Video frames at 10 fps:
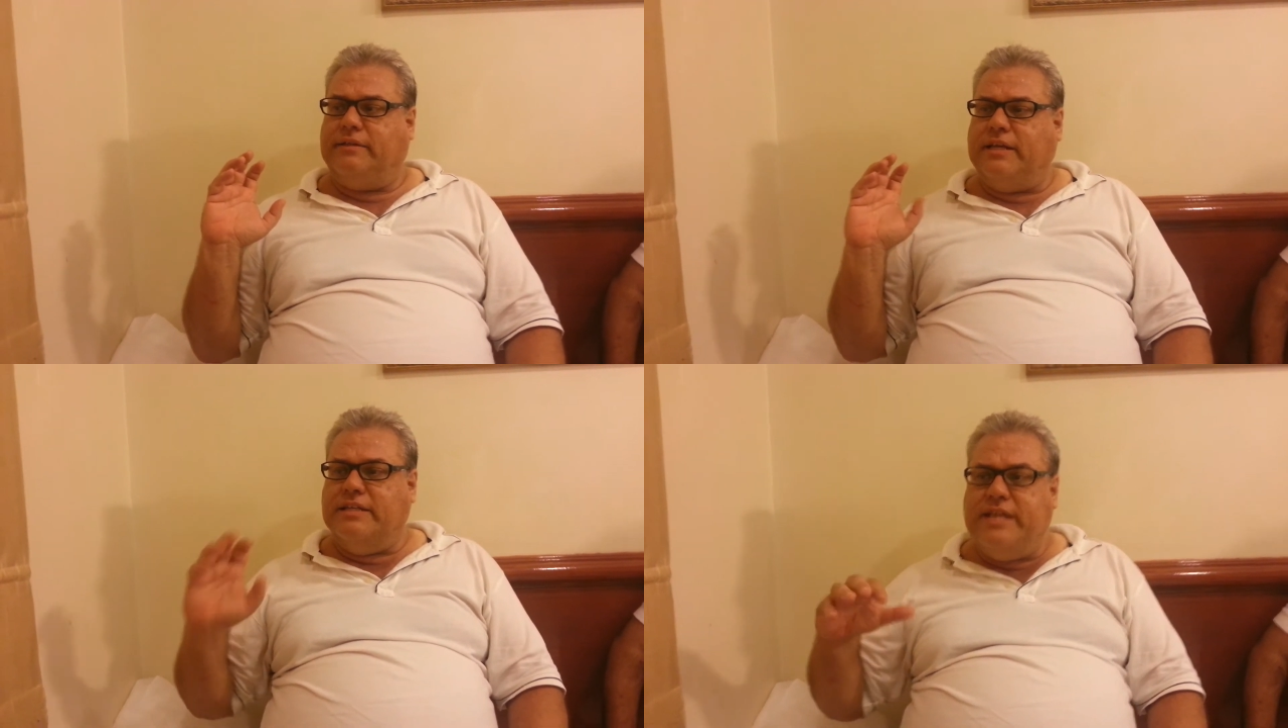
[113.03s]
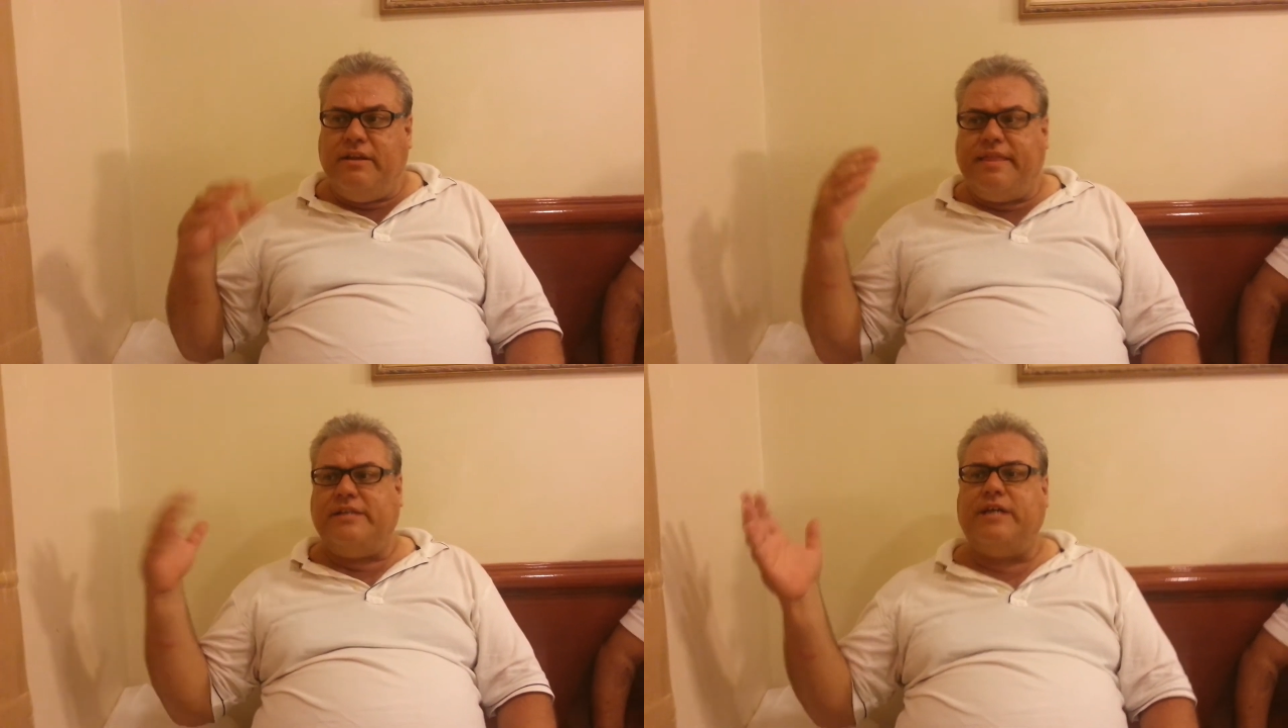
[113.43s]

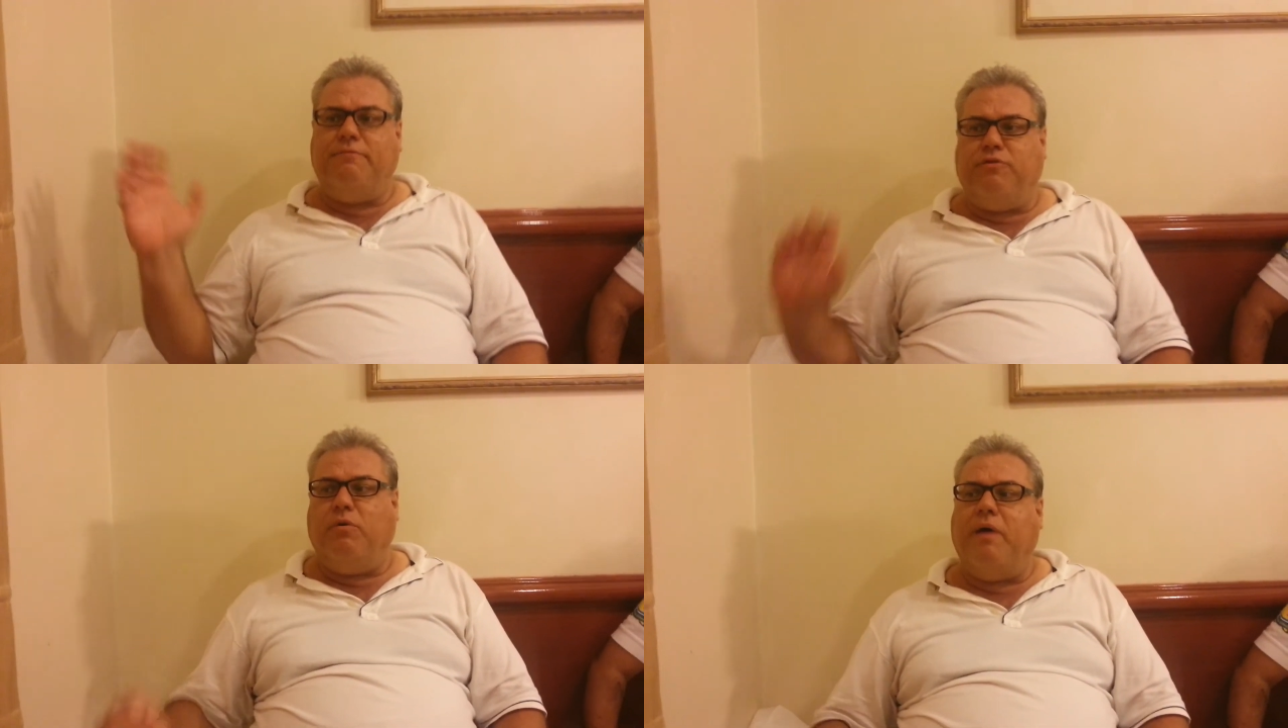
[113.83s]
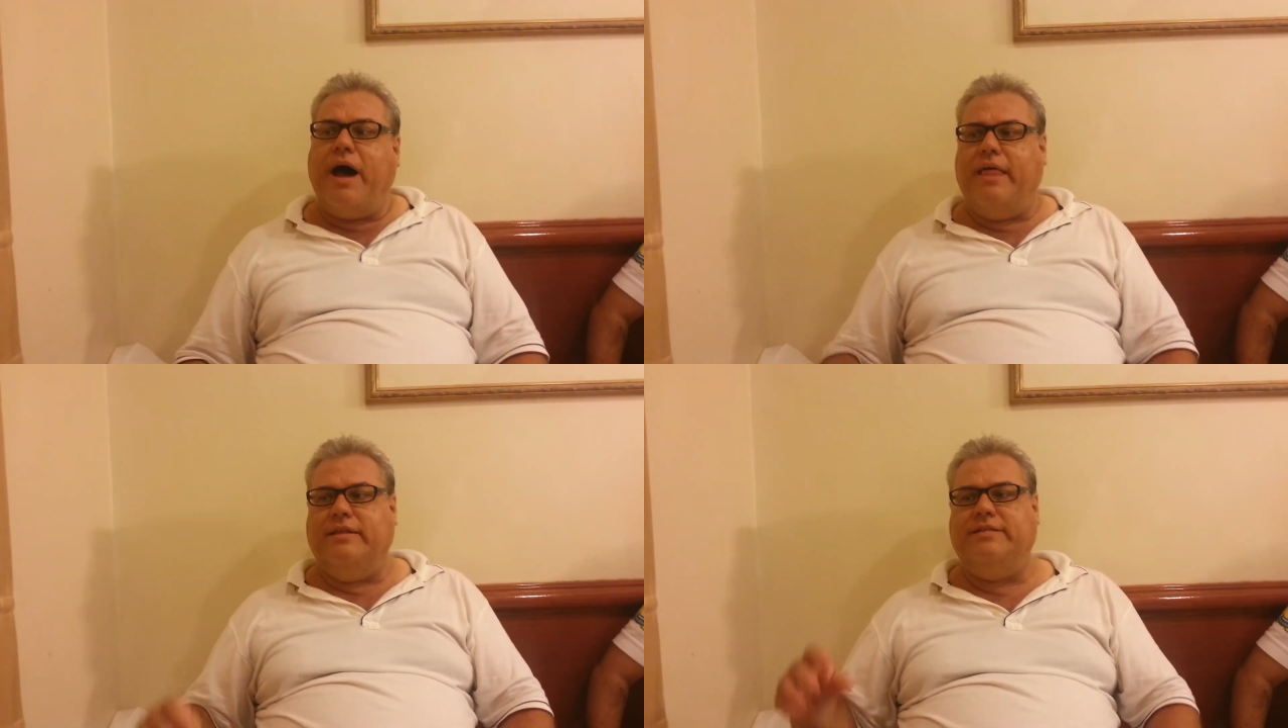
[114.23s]
continued that job for a
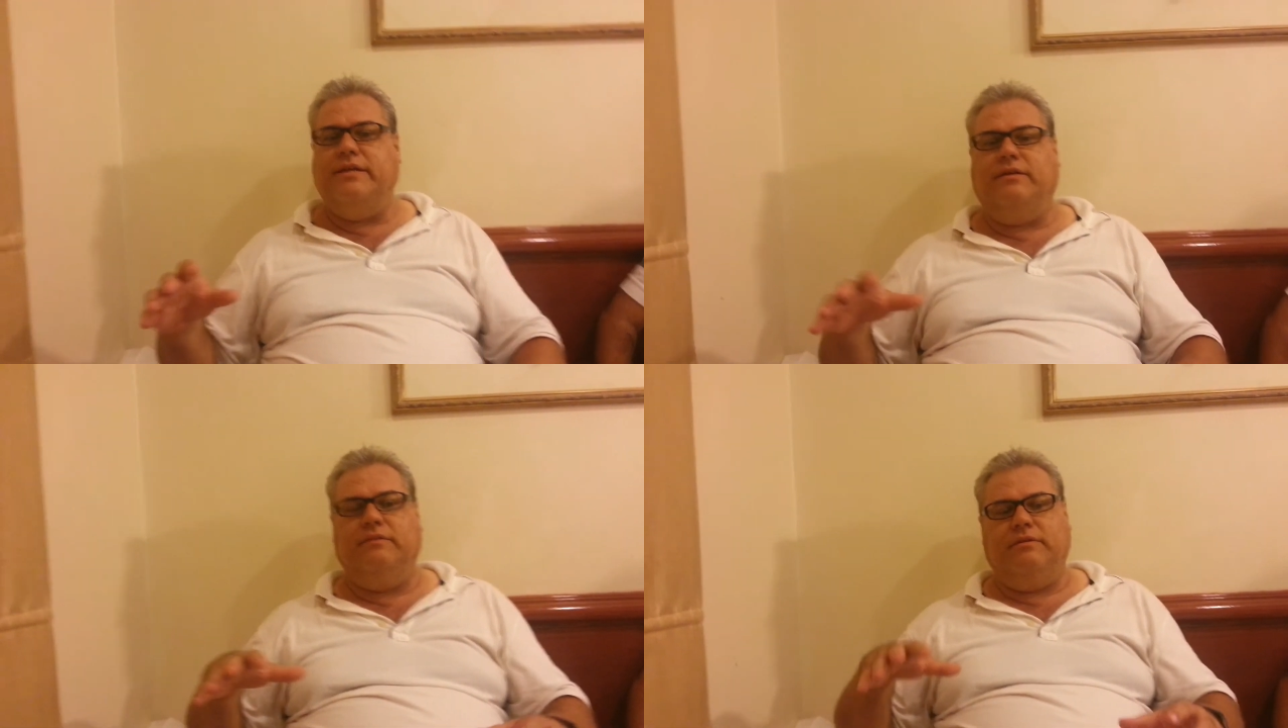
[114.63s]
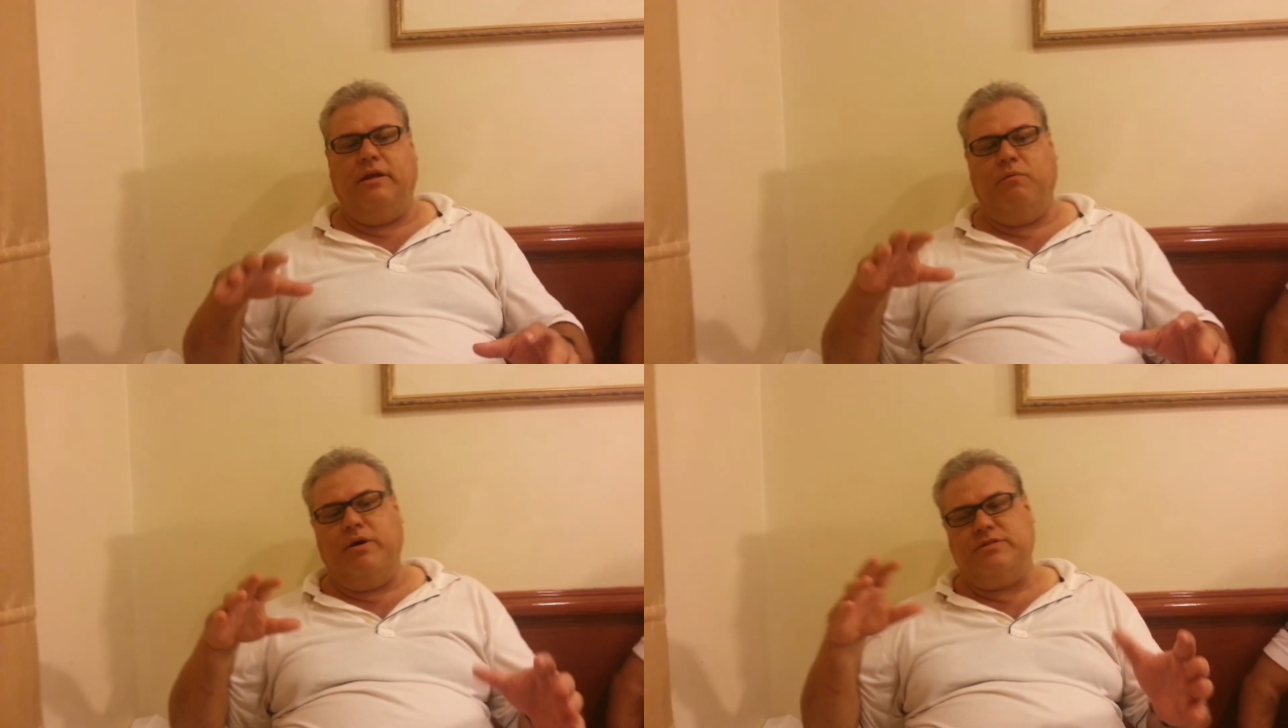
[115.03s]
while until
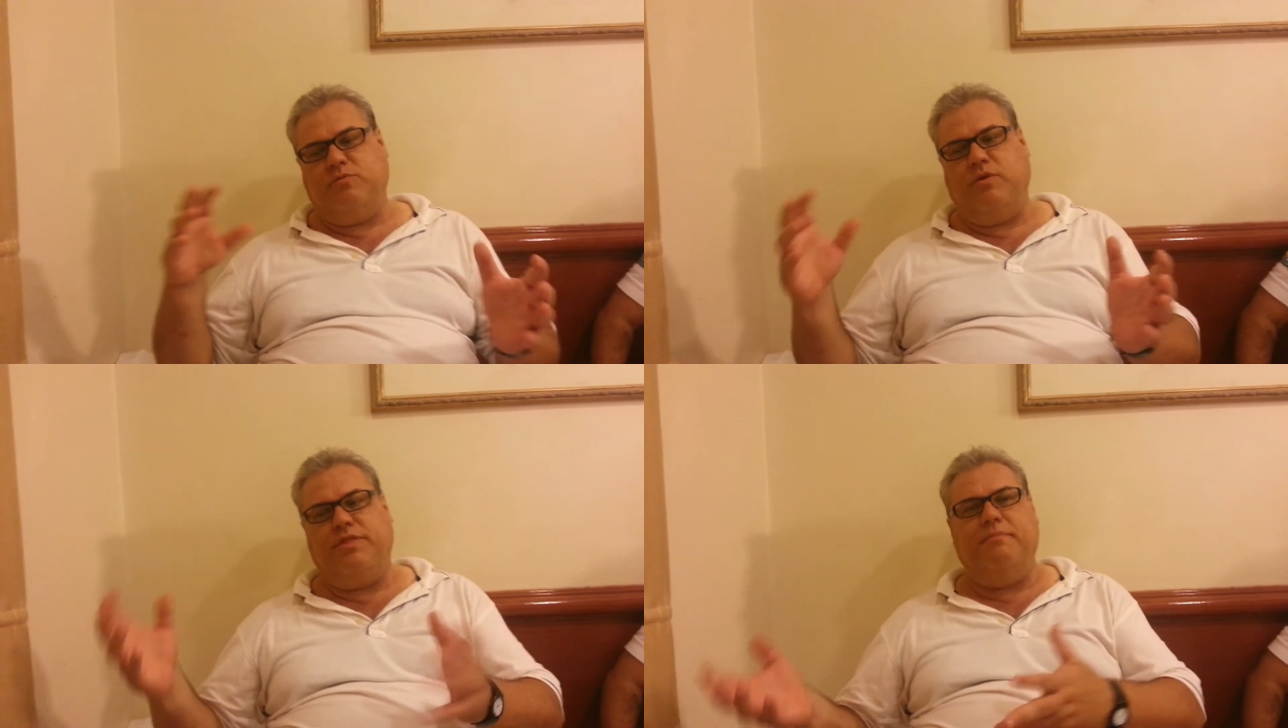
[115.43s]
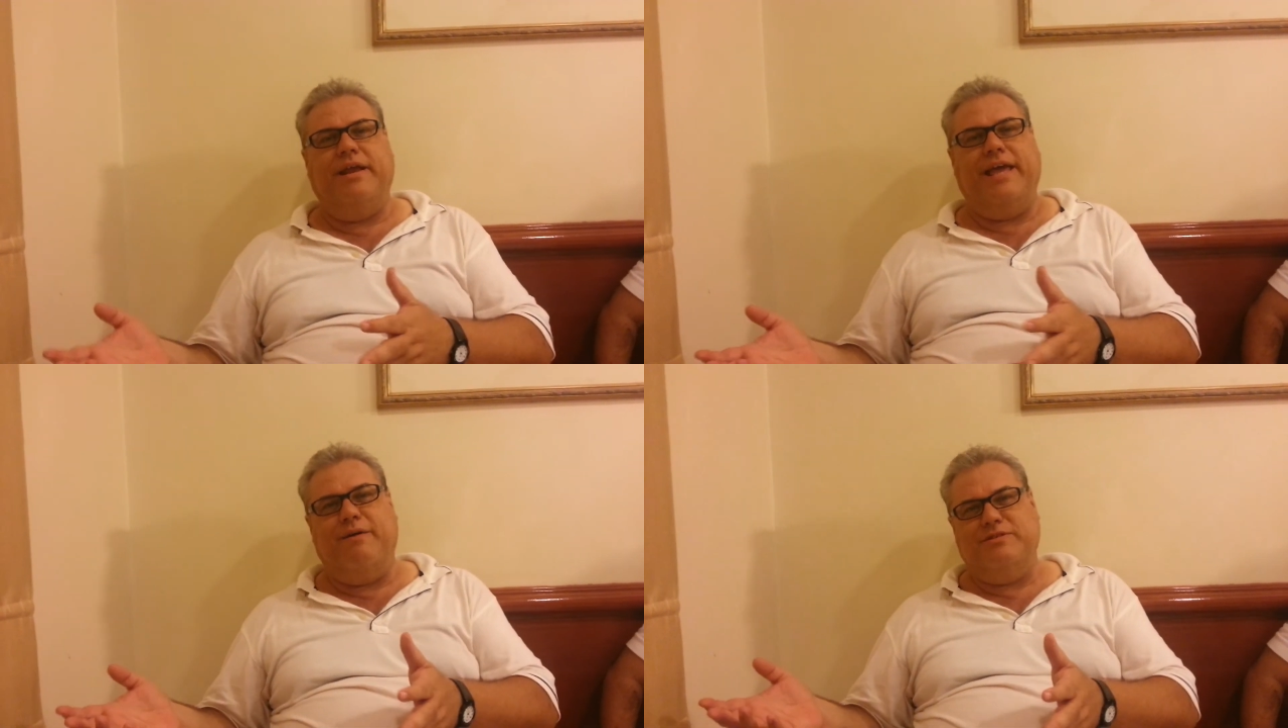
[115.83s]
it wasn't worth the
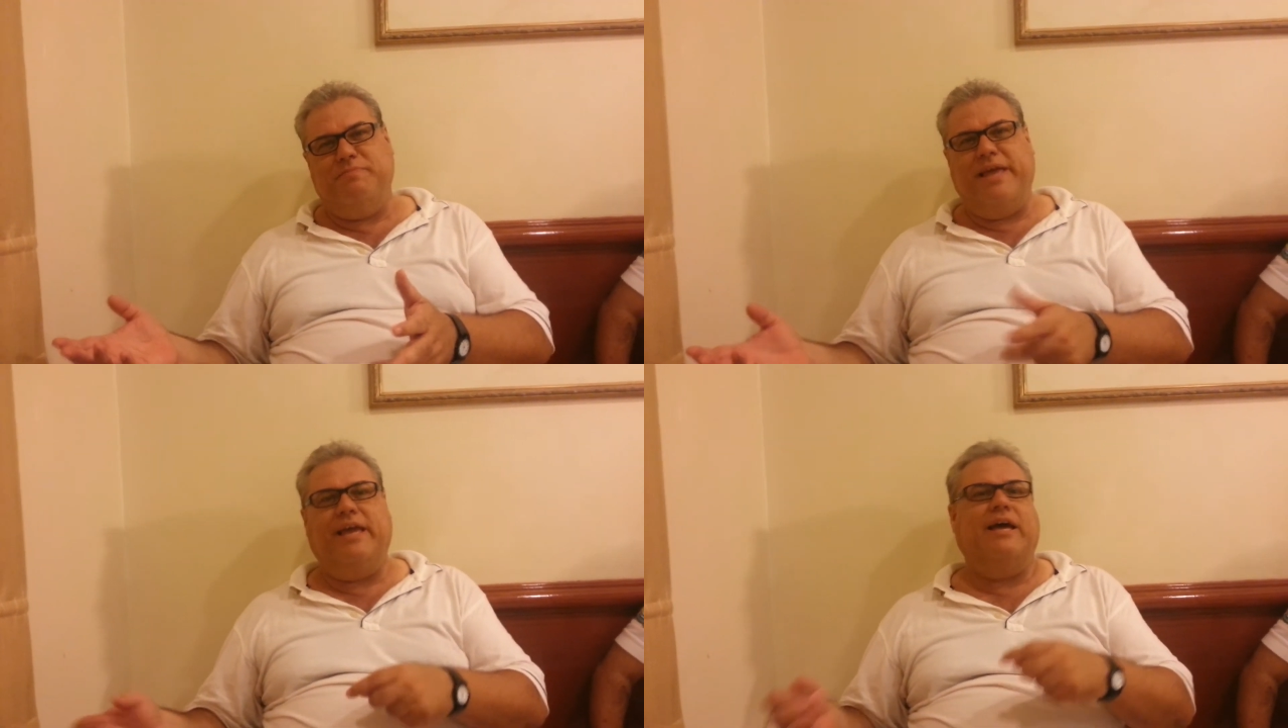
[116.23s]
money I was making.